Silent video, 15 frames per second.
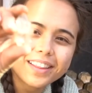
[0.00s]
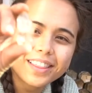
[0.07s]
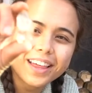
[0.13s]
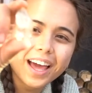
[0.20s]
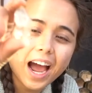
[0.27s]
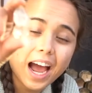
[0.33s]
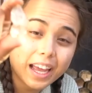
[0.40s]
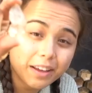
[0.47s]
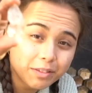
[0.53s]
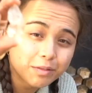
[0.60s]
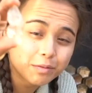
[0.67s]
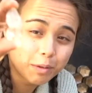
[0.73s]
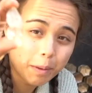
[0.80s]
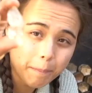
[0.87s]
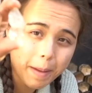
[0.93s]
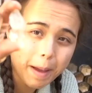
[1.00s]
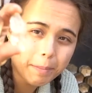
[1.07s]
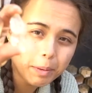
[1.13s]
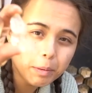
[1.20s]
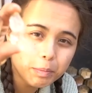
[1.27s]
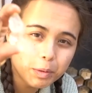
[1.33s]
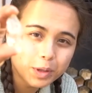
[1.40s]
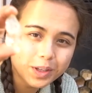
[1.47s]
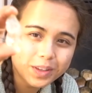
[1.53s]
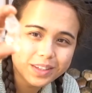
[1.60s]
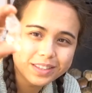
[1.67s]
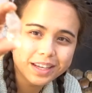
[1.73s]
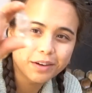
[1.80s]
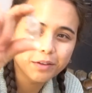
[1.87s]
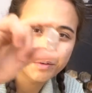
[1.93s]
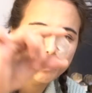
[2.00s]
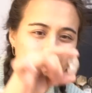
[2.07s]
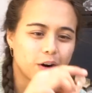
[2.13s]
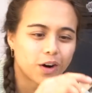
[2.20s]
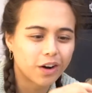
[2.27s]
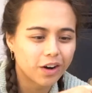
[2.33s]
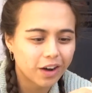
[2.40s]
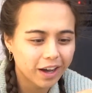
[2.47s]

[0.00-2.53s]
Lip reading: that I remember pulling this out of the wall.